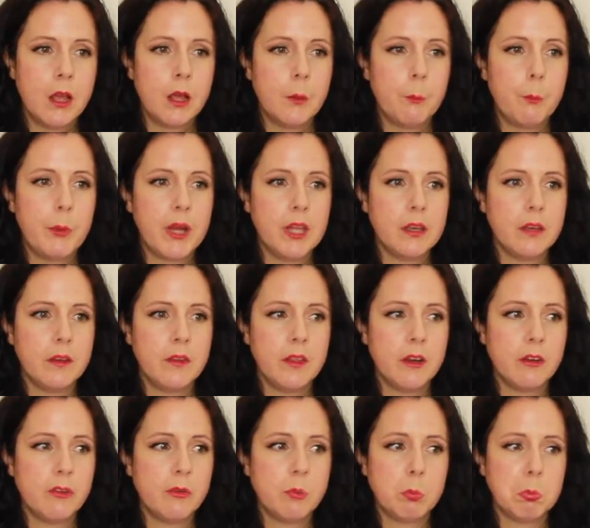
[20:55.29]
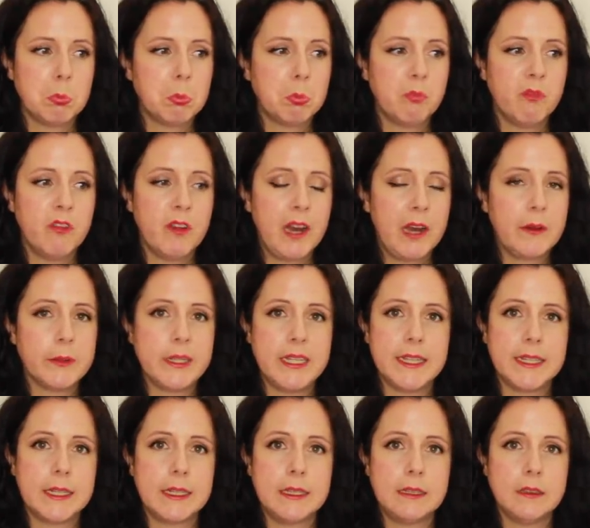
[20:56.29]
but there's very
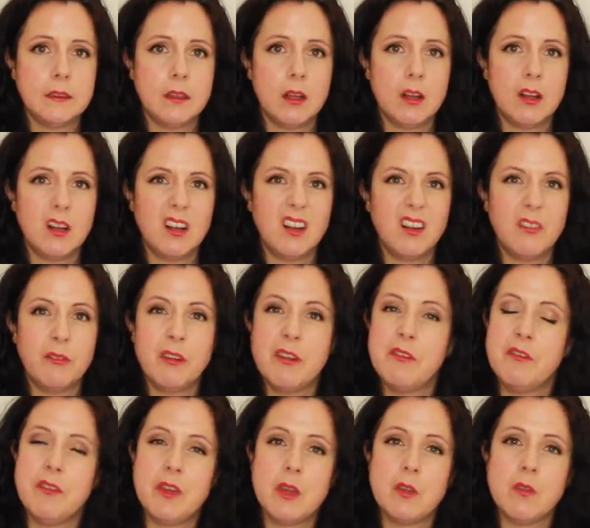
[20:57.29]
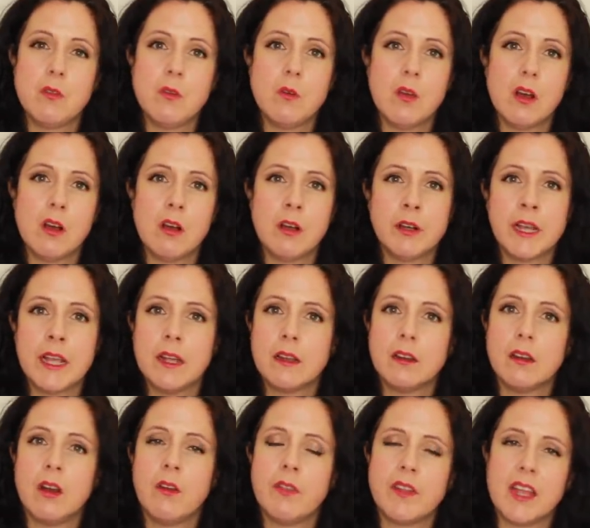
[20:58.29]
little review on it
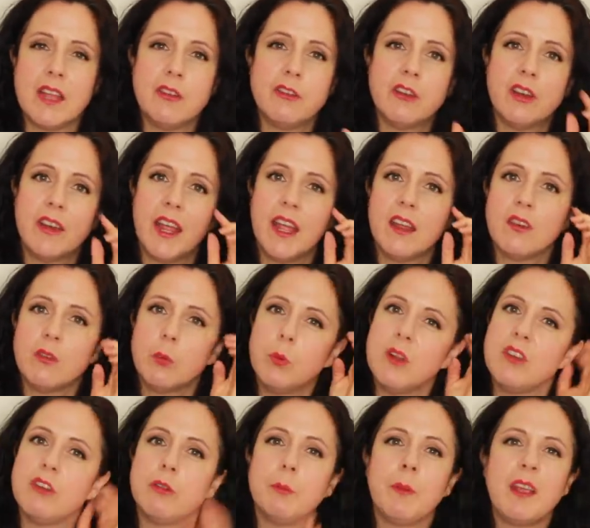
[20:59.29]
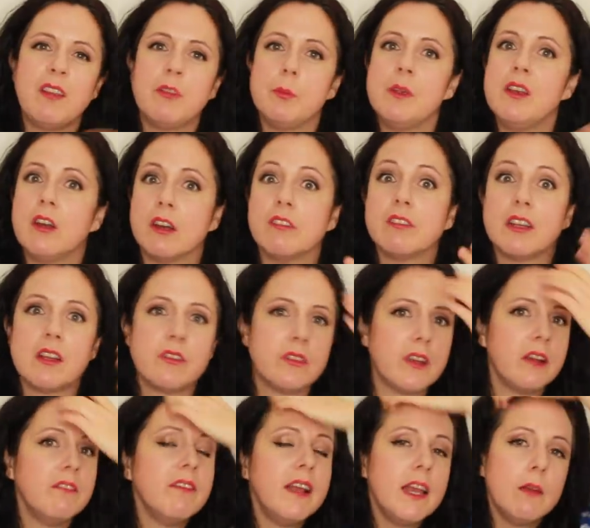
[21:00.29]
on the internet, which makes me nervous. I
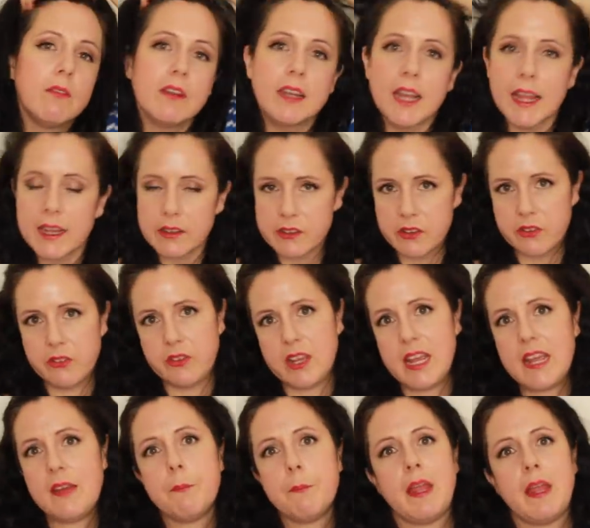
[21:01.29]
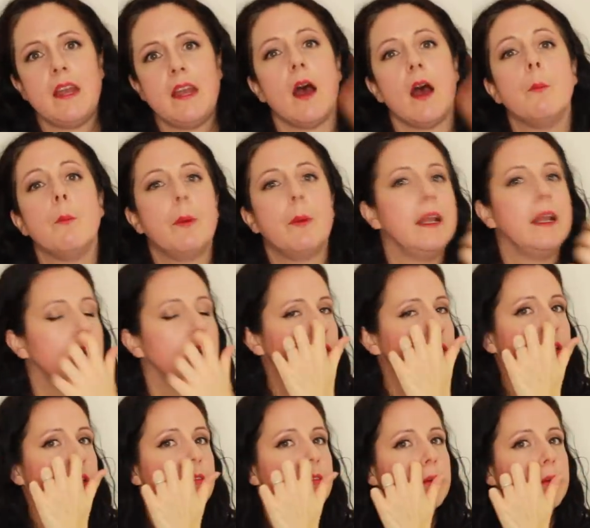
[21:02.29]
really would like to see it made up by lots
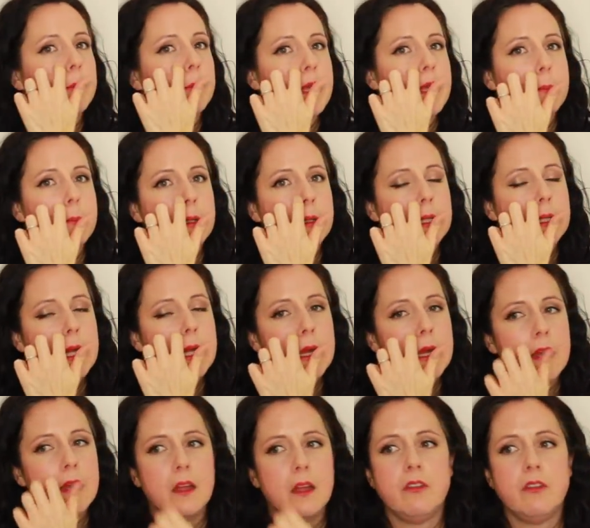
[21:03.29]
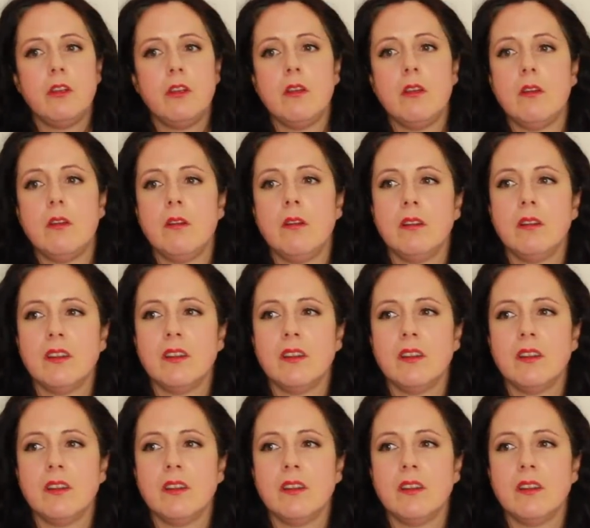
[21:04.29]
of different people to